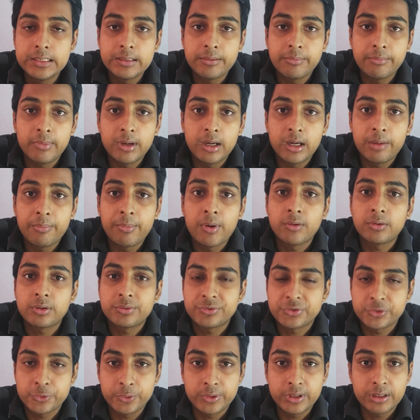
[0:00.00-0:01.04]
amount
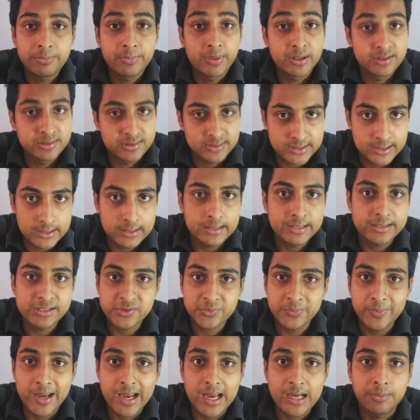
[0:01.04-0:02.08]
of sugar, but still it
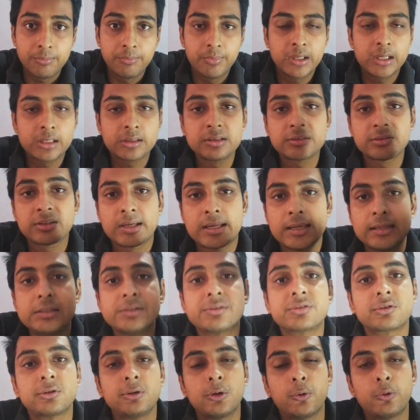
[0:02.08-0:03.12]
is bad, but it will kill
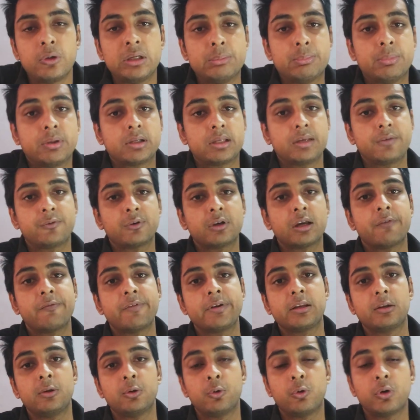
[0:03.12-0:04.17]
you slowly. But if you're
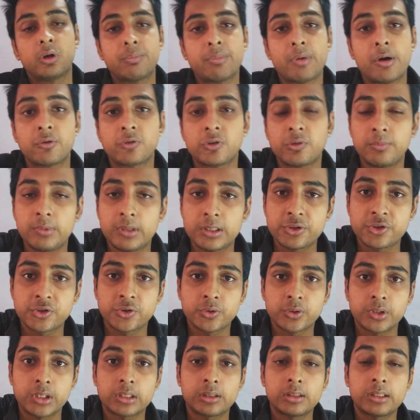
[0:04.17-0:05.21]
having low amount of blood
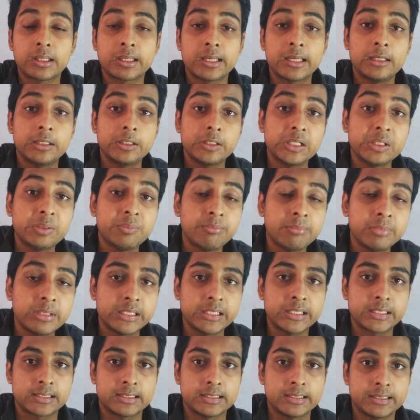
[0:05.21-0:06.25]
sugar, it will kill you
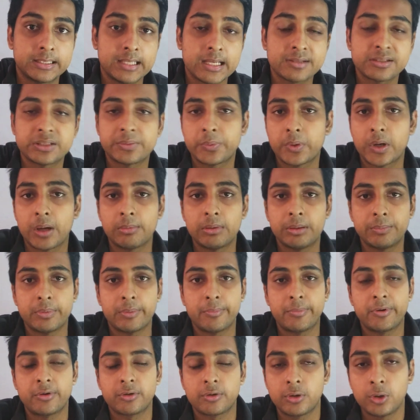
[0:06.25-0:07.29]
immediately. That's the problem
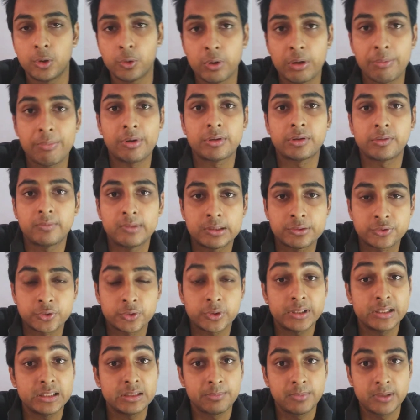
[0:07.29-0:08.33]
about low amount of blood
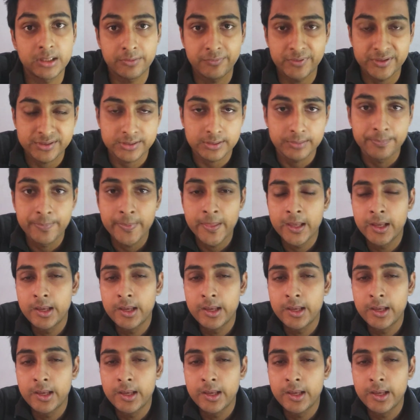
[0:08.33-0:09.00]
sugar in the blood vessel.